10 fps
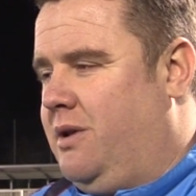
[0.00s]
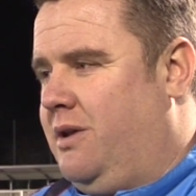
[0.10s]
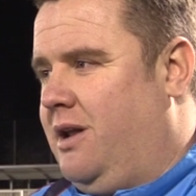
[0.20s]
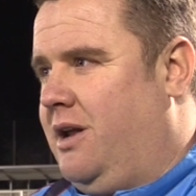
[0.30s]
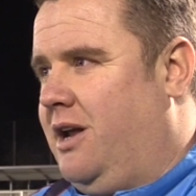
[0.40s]

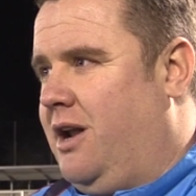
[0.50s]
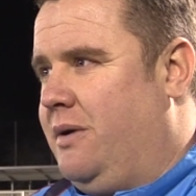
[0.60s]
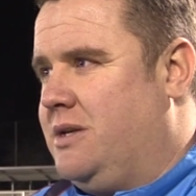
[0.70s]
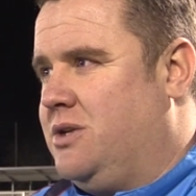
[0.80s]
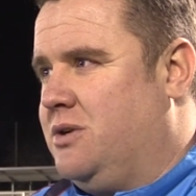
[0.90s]

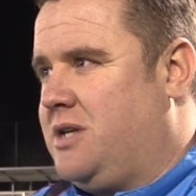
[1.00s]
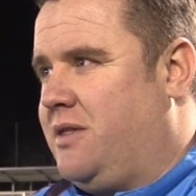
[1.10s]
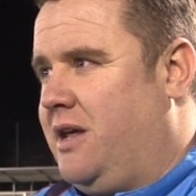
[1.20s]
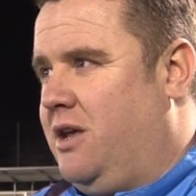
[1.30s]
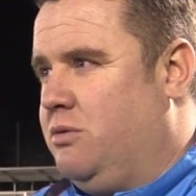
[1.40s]
it's not
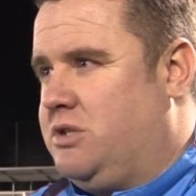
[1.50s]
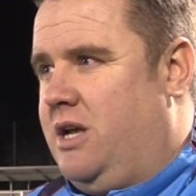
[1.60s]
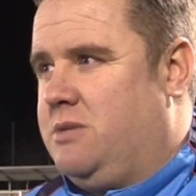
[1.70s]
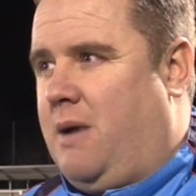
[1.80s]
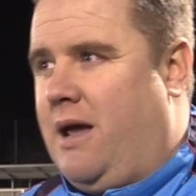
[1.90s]
something you'll
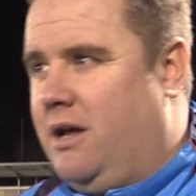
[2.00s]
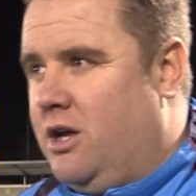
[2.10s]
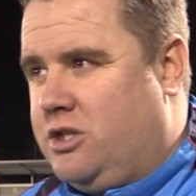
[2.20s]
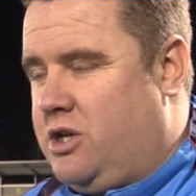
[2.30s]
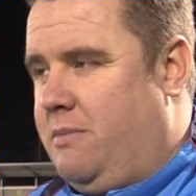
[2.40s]
see us play
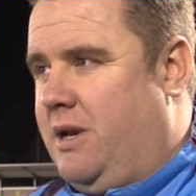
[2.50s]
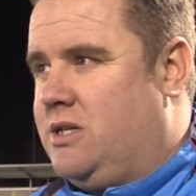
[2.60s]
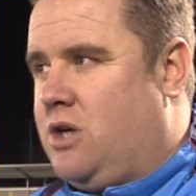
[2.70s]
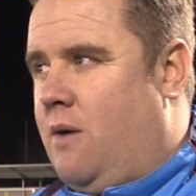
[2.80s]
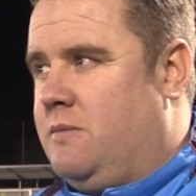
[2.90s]
too many
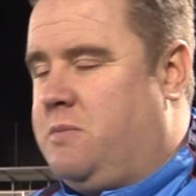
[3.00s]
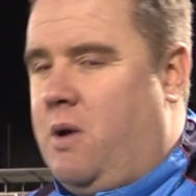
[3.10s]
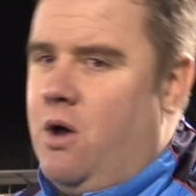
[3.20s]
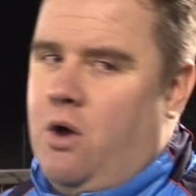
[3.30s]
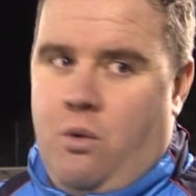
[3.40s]
times.
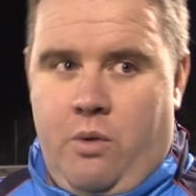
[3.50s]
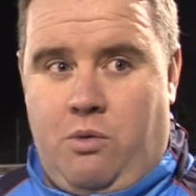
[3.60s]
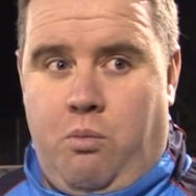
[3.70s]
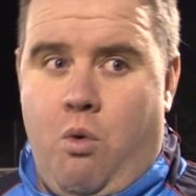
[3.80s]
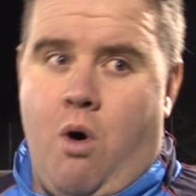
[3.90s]
But
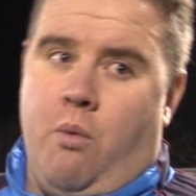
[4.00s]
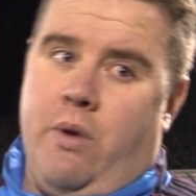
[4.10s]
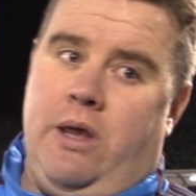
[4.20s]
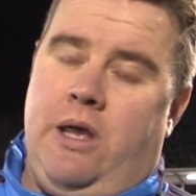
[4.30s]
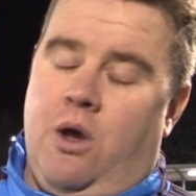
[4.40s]
with what
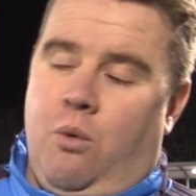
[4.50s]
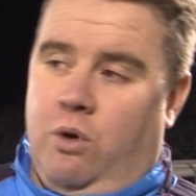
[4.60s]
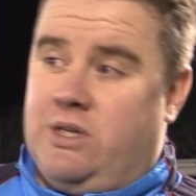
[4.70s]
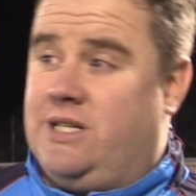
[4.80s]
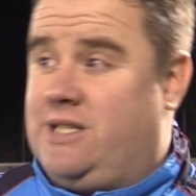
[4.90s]
we
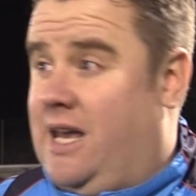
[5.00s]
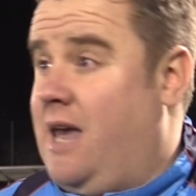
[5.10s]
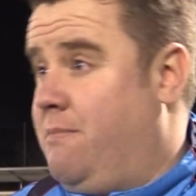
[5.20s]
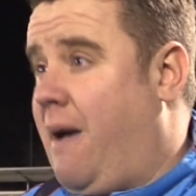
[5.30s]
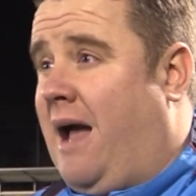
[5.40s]
wanted to
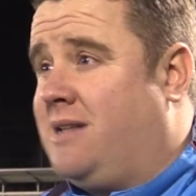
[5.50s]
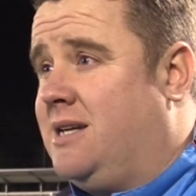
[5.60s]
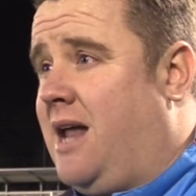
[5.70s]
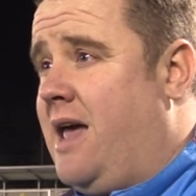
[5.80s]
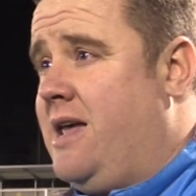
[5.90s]
keep back
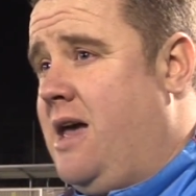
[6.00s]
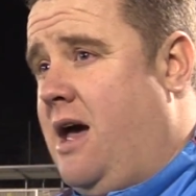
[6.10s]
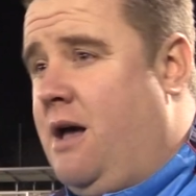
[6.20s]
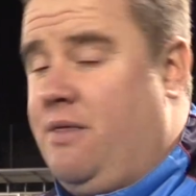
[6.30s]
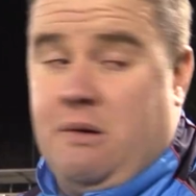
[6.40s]
today,
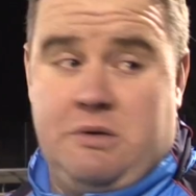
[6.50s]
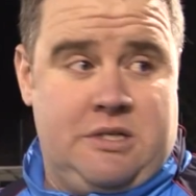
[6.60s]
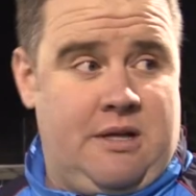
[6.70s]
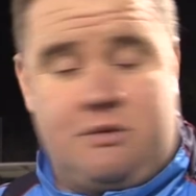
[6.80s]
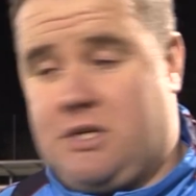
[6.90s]
there
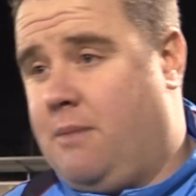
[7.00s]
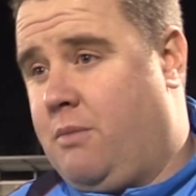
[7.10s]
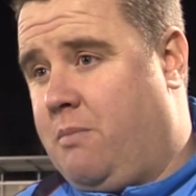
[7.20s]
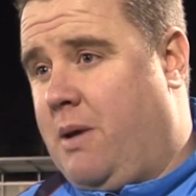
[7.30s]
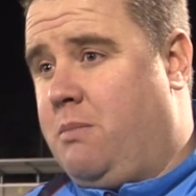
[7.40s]
was a
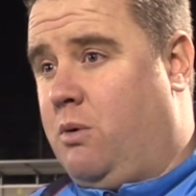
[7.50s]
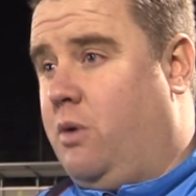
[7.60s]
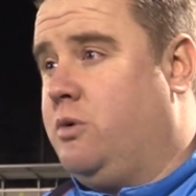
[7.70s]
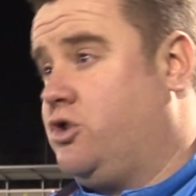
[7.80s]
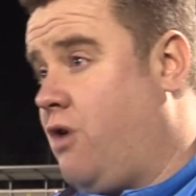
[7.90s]
number of people
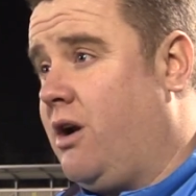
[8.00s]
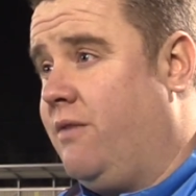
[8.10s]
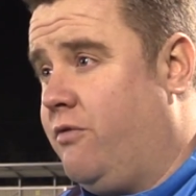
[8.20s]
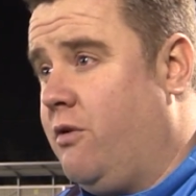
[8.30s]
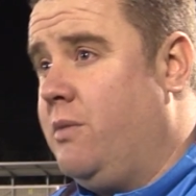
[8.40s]
that were
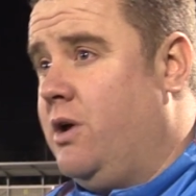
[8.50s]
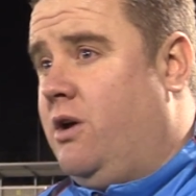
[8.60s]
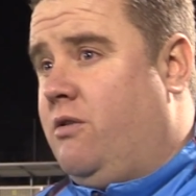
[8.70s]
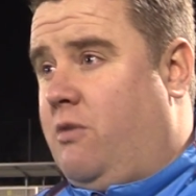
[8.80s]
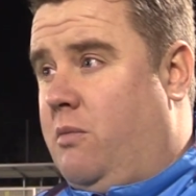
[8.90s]
struggling from
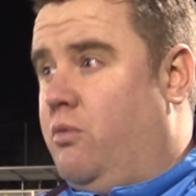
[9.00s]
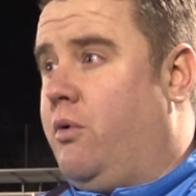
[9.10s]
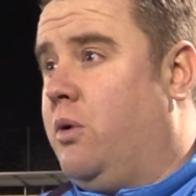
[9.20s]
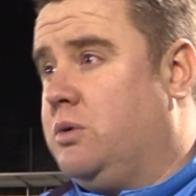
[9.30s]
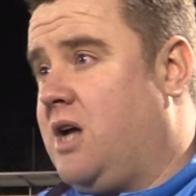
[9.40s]
a
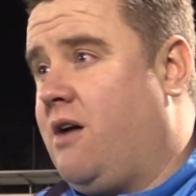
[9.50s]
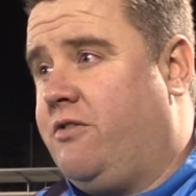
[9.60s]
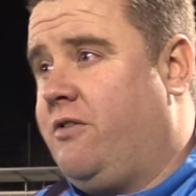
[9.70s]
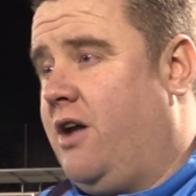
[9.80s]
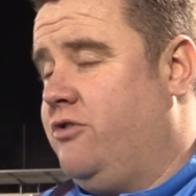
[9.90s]
real
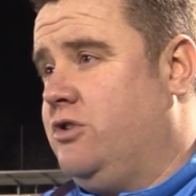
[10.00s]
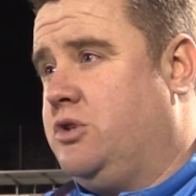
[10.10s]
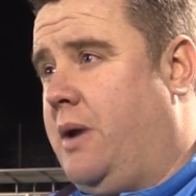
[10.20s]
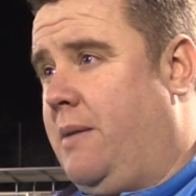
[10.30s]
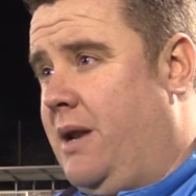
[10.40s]
tough
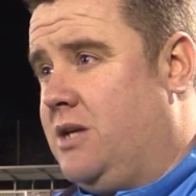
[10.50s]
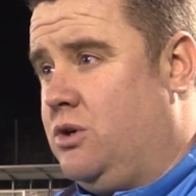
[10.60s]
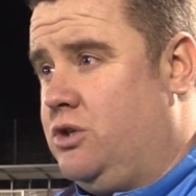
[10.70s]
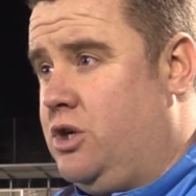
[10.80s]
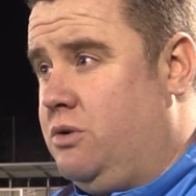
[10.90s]
120 minutes
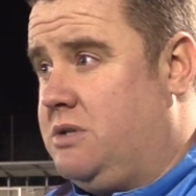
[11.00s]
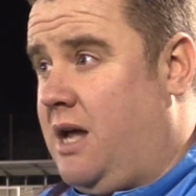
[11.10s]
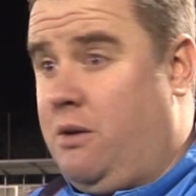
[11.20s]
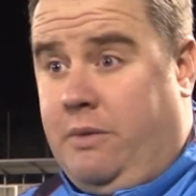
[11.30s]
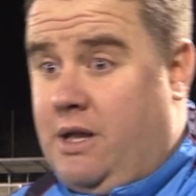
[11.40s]
on
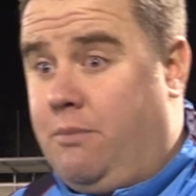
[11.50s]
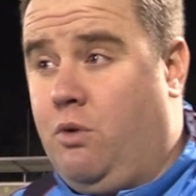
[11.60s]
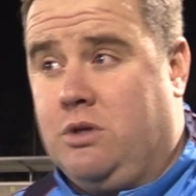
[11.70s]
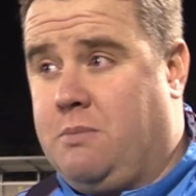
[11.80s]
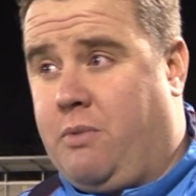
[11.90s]
Tuesday, and we didn't
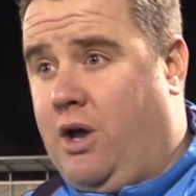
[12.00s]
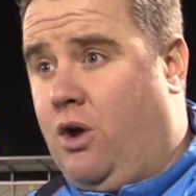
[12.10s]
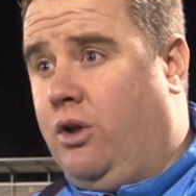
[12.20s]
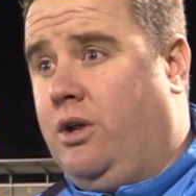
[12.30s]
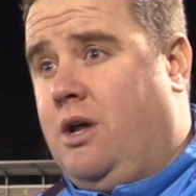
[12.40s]
want to bring
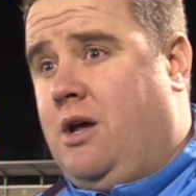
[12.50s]
on.